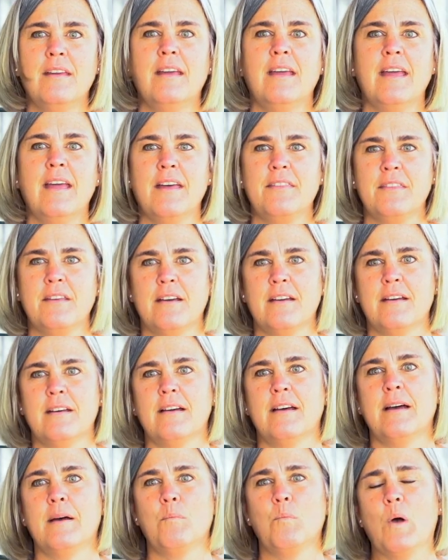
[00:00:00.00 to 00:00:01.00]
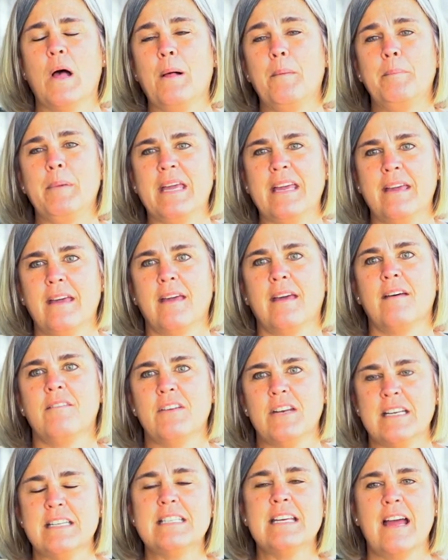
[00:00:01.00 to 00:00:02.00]
and the well-being of
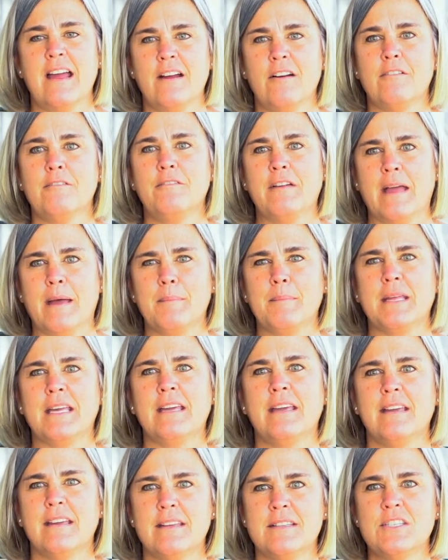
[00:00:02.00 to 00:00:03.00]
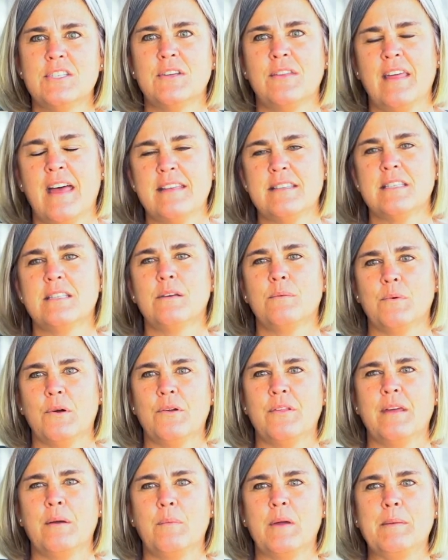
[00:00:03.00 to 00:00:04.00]
an entire family. And so that's the role
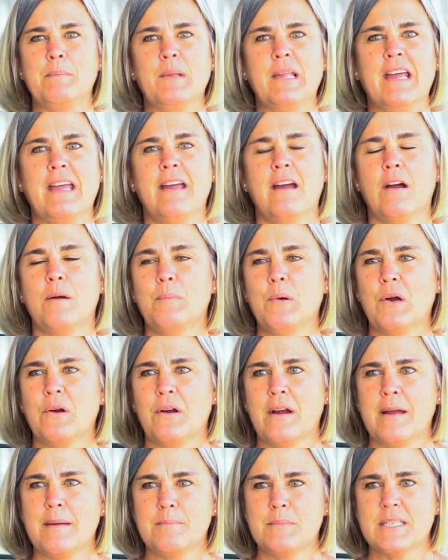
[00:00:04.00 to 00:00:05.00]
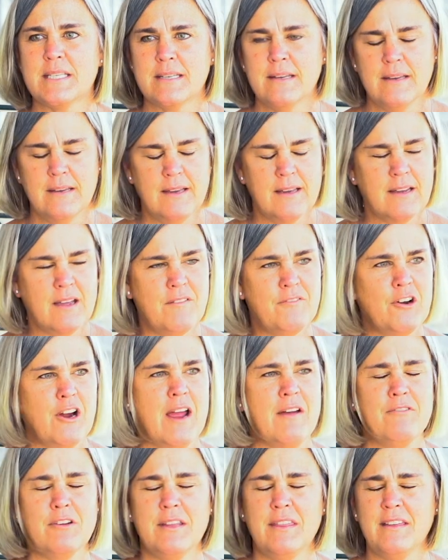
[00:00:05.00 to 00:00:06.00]
that we play. Our programs cover
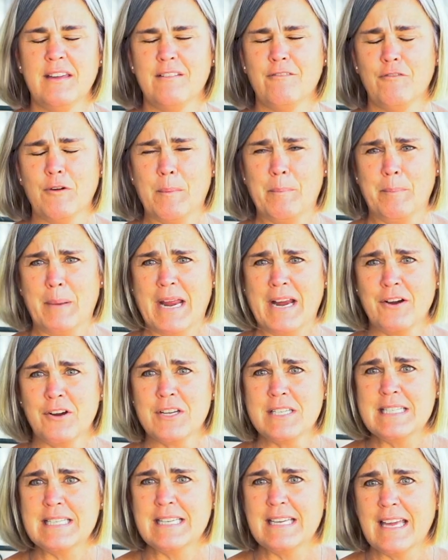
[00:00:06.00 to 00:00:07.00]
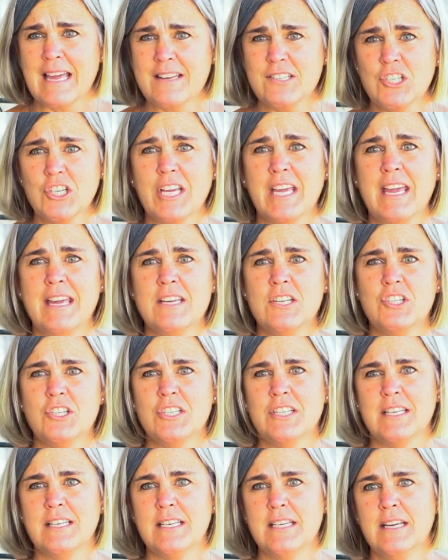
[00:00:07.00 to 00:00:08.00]
everything from parenting
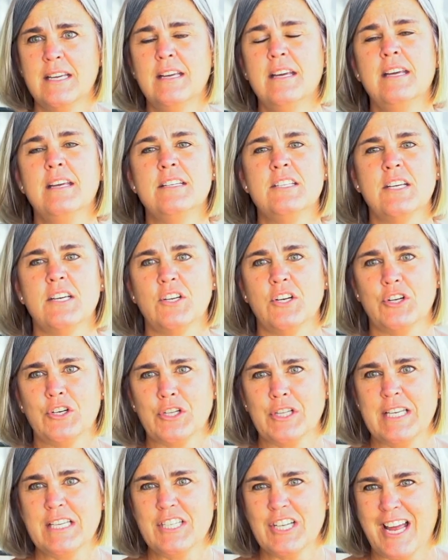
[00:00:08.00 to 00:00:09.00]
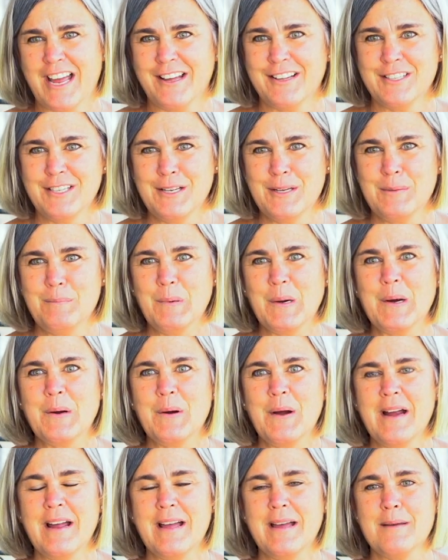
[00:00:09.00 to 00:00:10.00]
education to early childhood
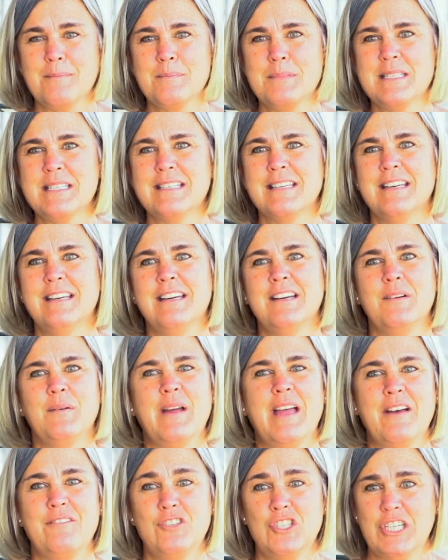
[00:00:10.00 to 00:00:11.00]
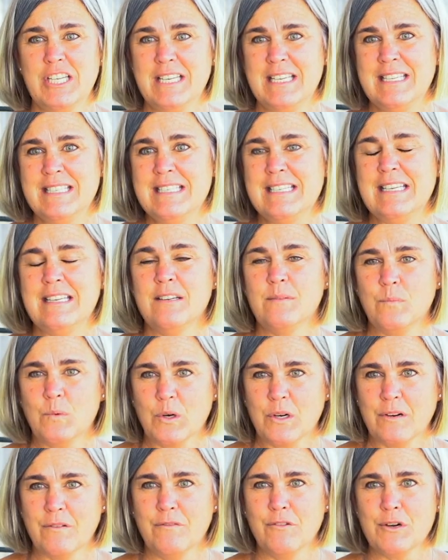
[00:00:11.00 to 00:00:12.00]
programs. We have GED and
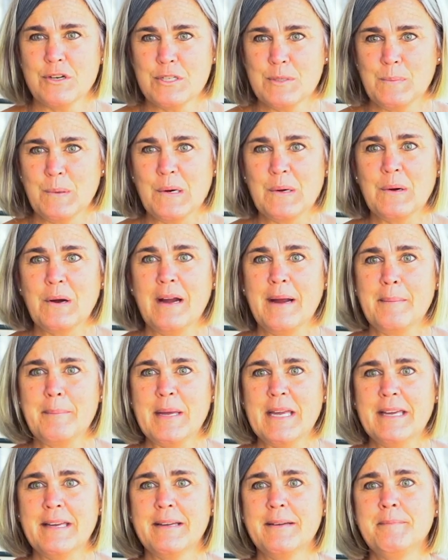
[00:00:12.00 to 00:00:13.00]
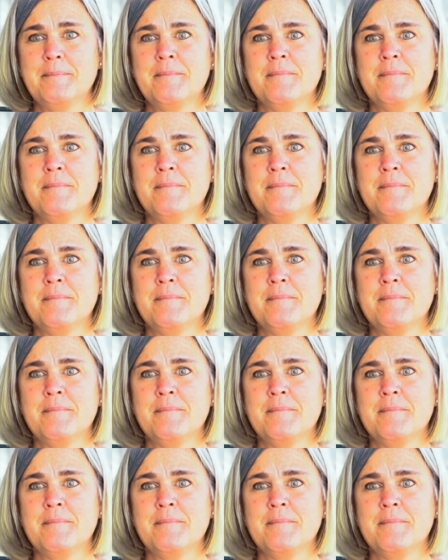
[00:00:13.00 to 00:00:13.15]
workforce programming.